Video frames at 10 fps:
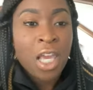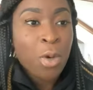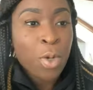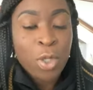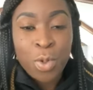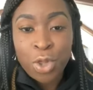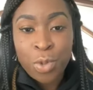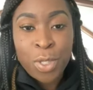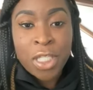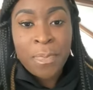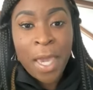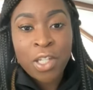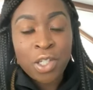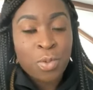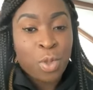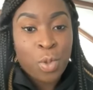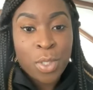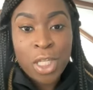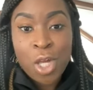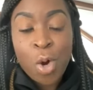when you went through inspection, when you
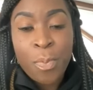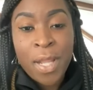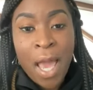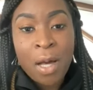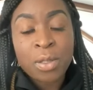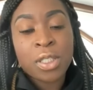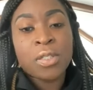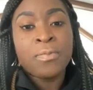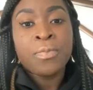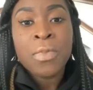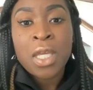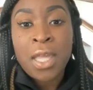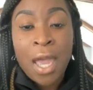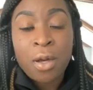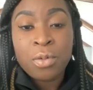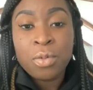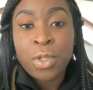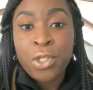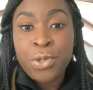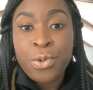went to the open house. Now,
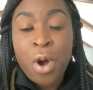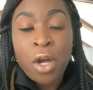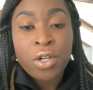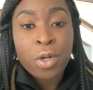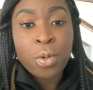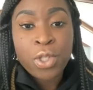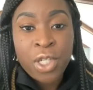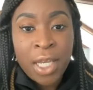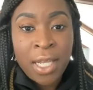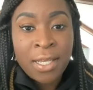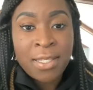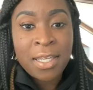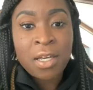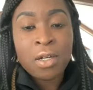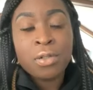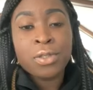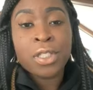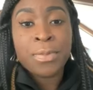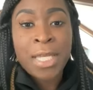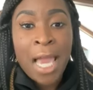when you are negotiating a deal,
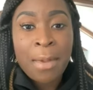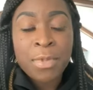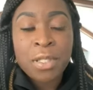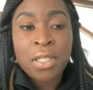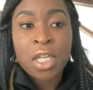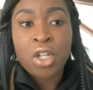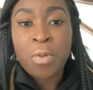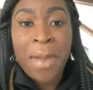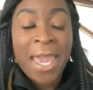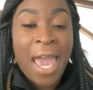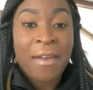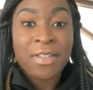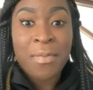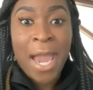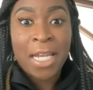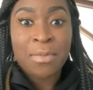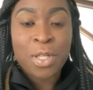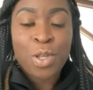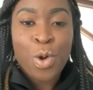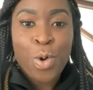sometimes the seller might have some
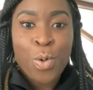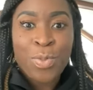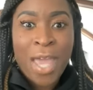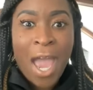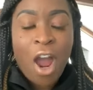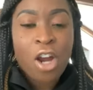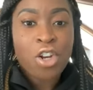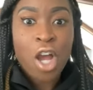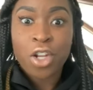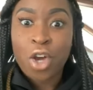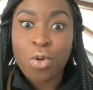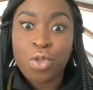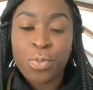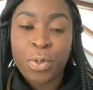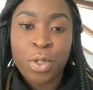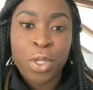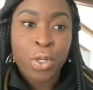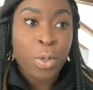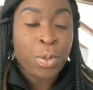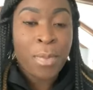items in the home that are non-negotiable.
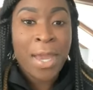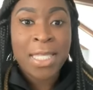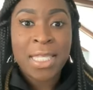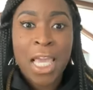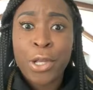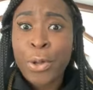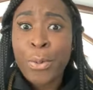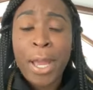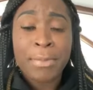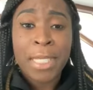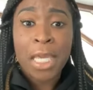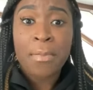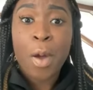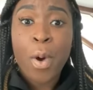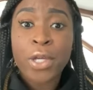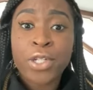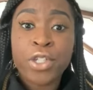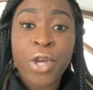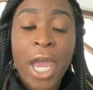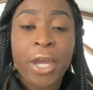They might say, I'm taking my washer
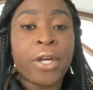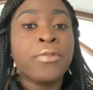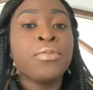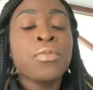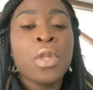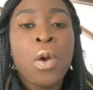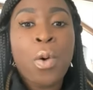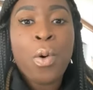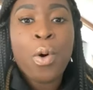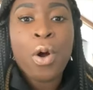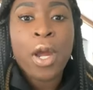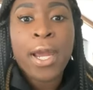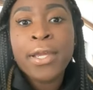and dryer. Or,